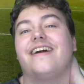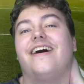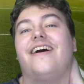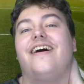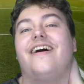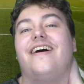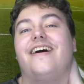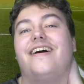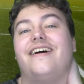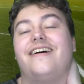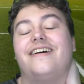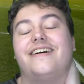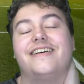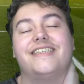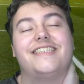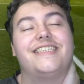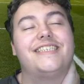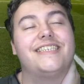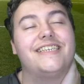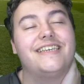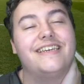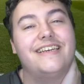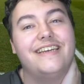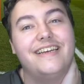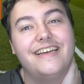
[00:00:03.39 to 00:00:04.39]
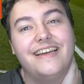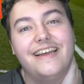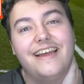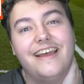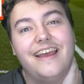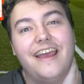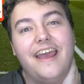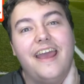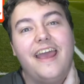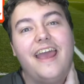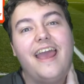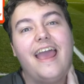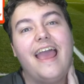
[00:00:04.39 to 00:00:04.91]
God.
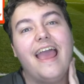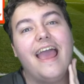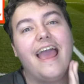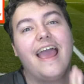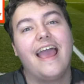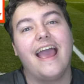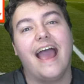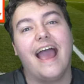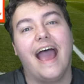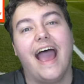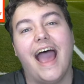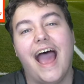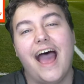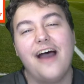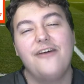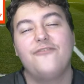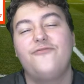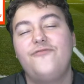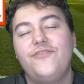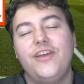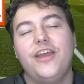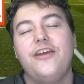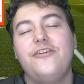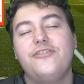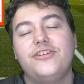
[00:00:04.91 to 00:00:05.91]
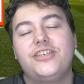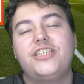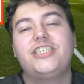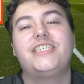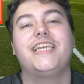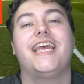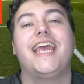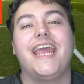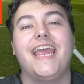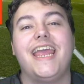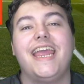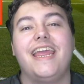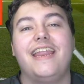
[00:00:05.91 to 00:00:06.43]
Have you
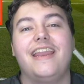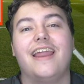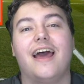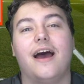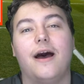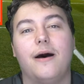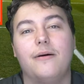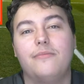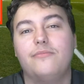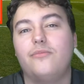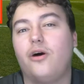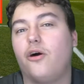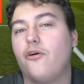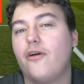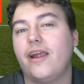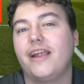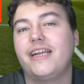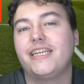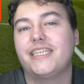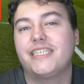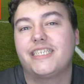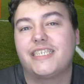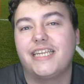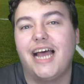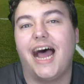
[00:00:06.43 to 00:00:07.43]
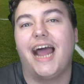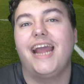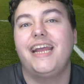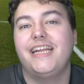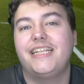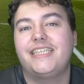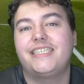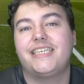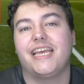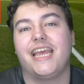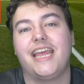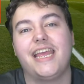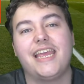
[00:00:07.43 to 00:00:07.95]
seen a more
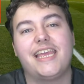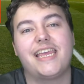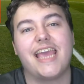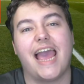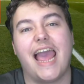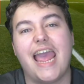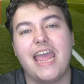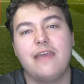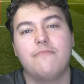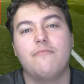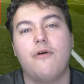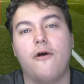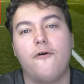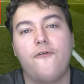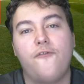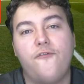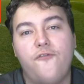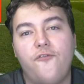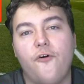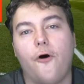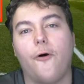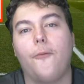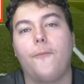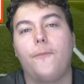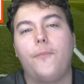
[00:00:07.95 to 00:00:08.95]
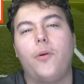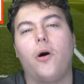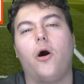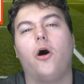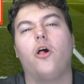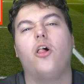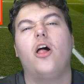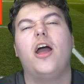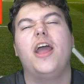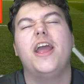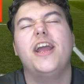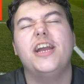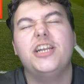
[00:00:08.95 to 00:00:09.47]
exciting game of
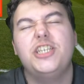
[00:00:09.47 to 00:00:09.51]
football?